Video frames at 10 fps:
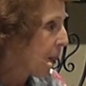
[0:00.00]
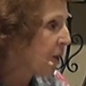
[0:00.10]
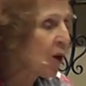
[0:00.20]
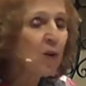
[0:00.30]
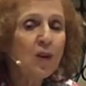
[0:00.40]

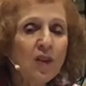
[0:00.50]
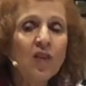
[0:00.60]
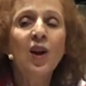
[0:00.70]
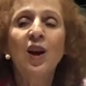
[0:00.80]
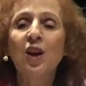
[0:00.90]

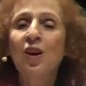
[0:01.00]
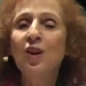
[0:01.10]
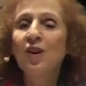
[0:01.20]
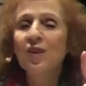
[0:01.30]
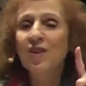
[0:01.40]
Notice
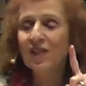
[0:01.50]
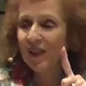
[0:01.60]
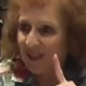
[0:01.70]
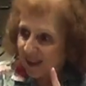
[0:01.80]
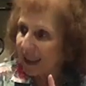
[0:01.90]

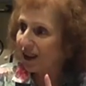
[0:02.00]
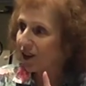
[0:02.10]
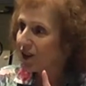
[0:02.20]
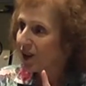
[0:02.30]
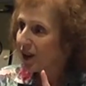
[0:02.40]

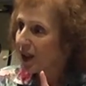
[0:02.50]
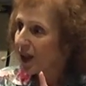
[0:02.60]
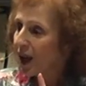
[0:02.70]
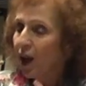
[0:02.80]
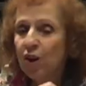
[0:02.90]
deceit.
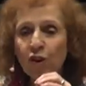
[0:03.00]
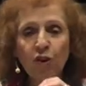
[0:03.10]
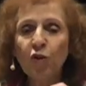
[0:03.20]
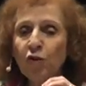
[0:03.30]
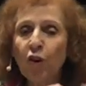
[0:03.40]

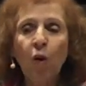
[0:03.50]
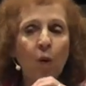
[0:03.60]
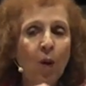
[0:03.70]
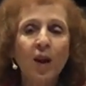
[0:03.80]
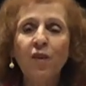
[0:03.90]
You
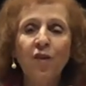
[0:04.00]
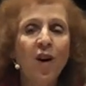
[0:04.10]
don't want to